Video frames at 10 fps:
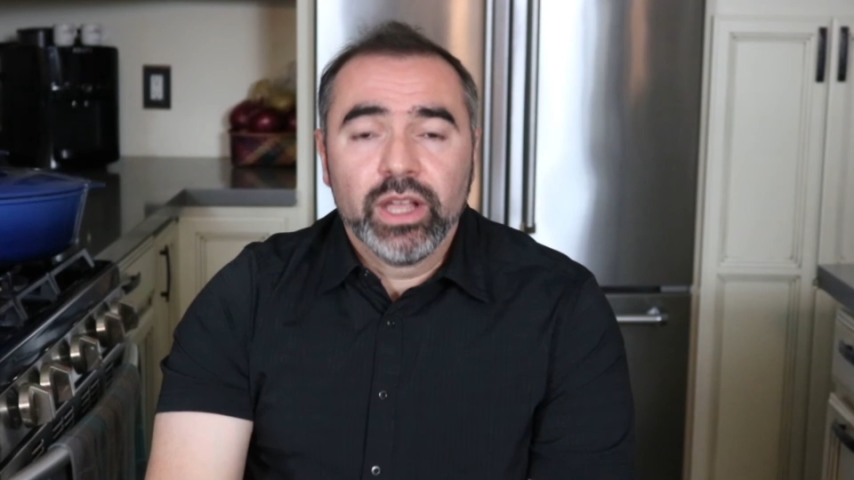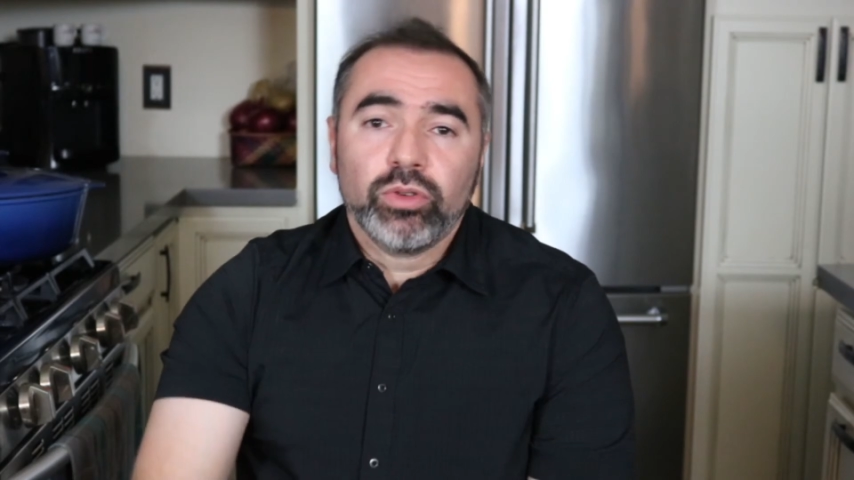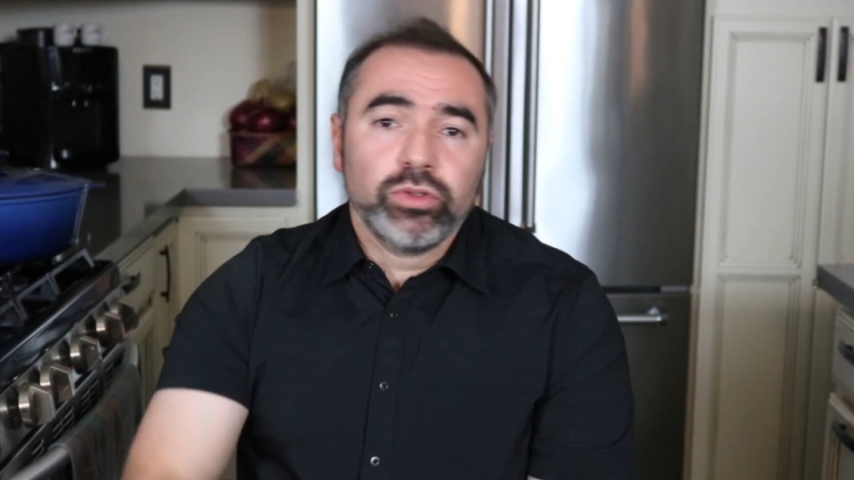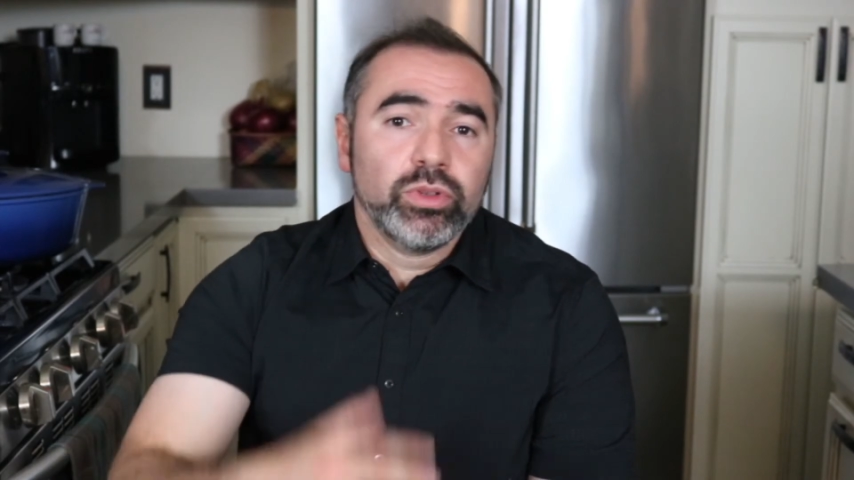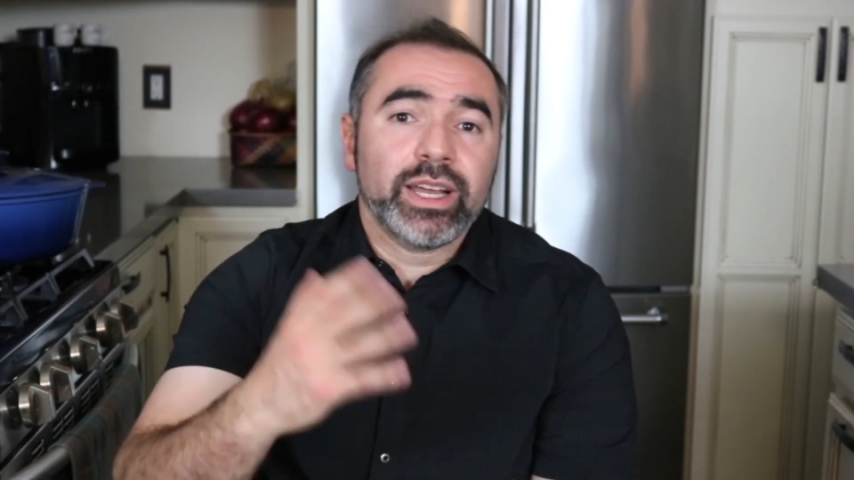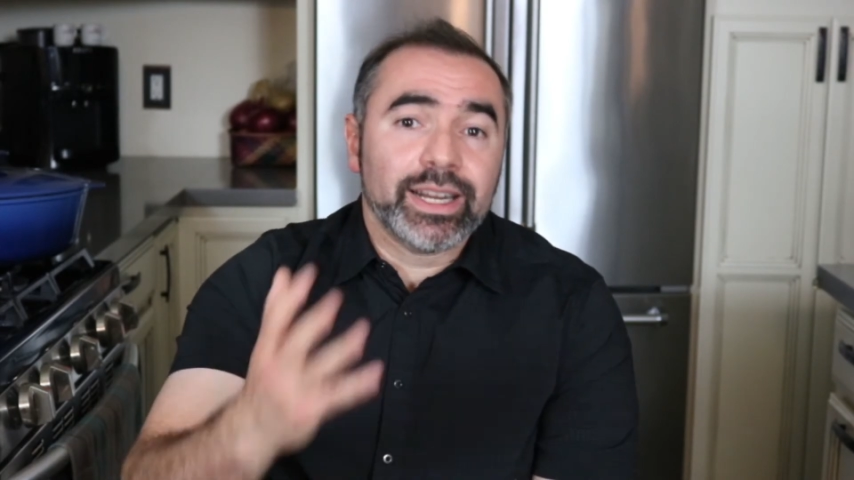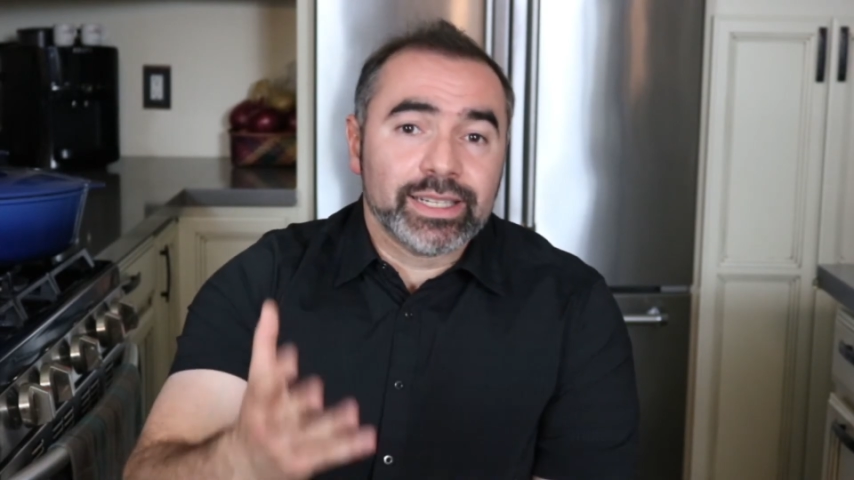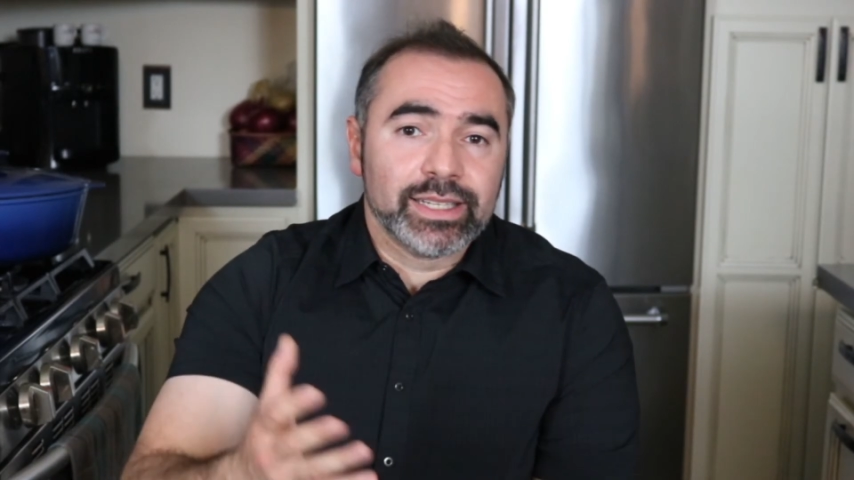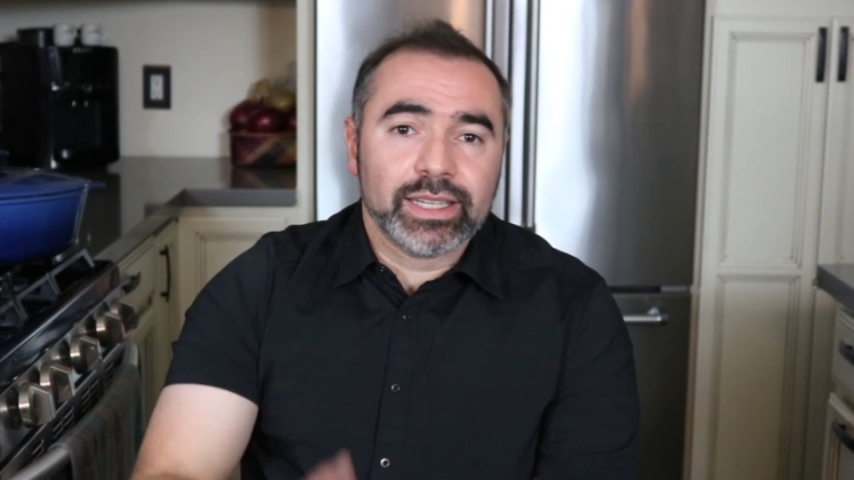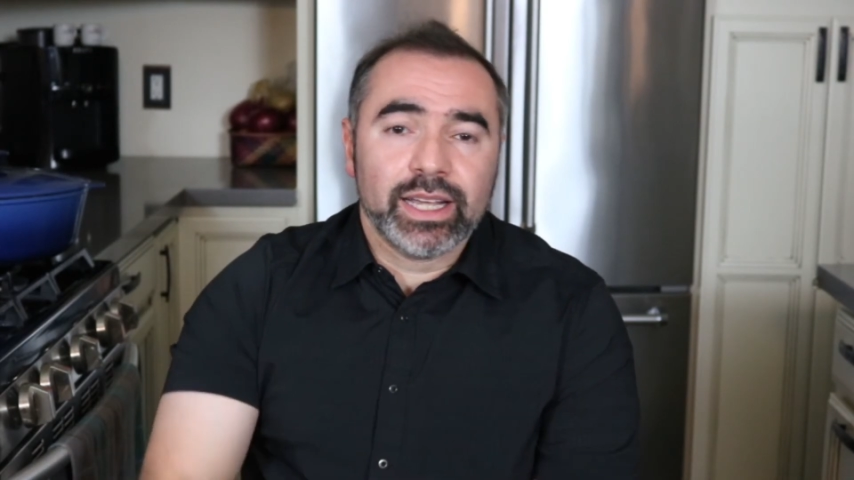or do not
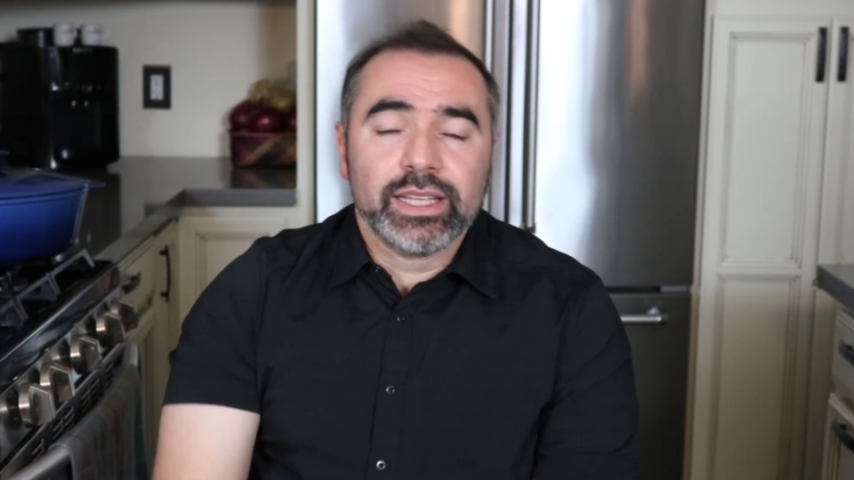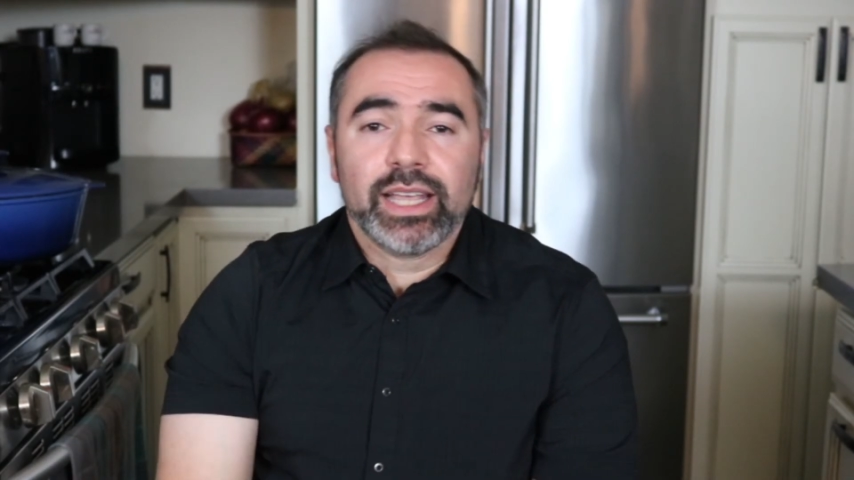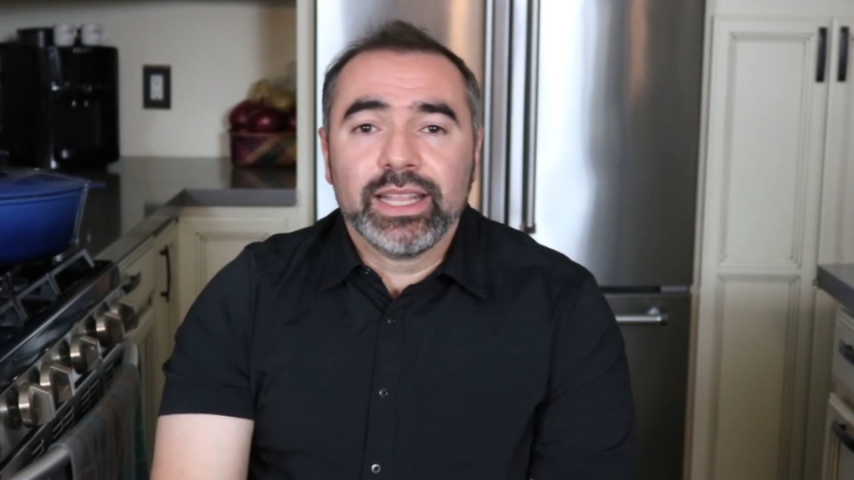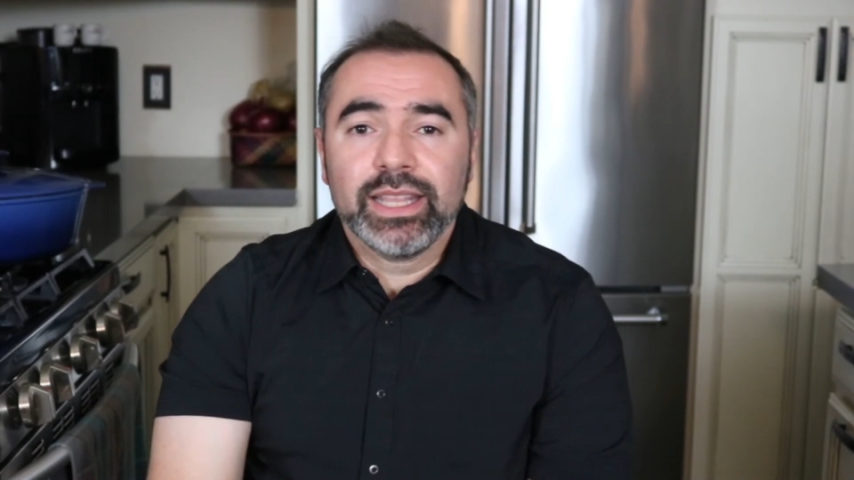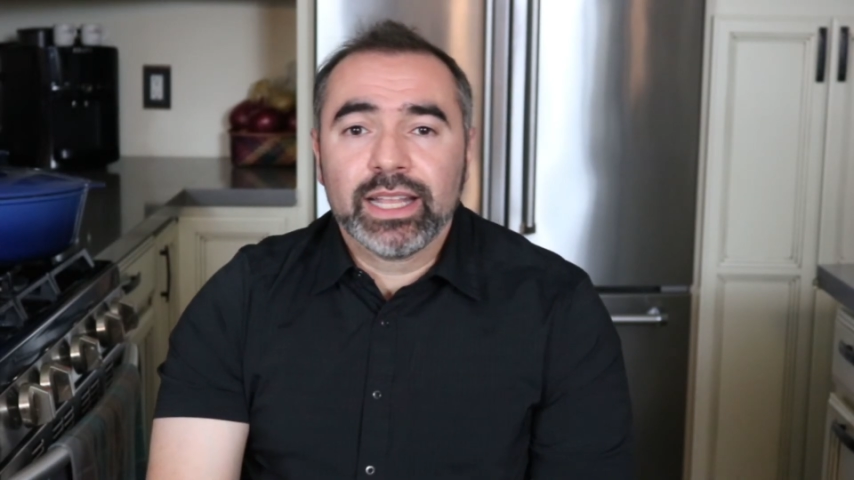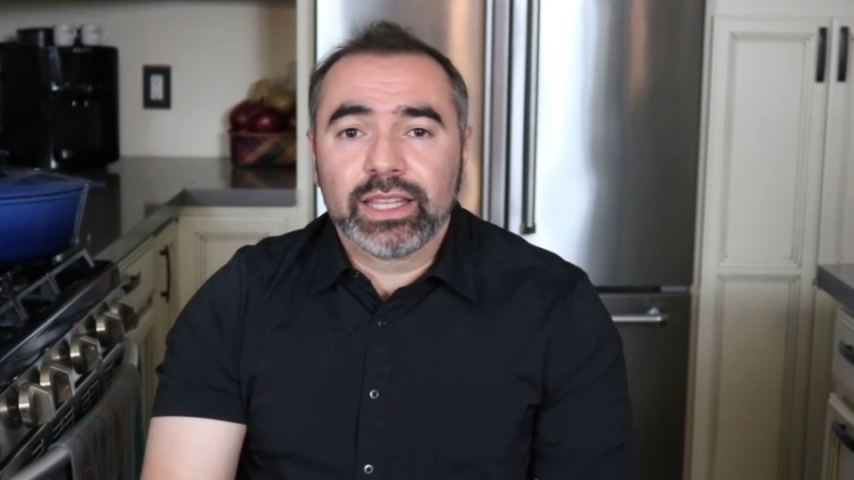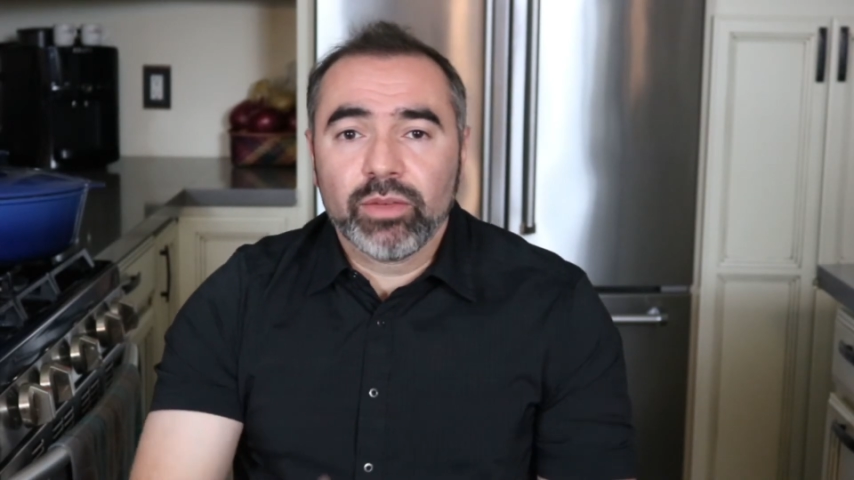exercise. And that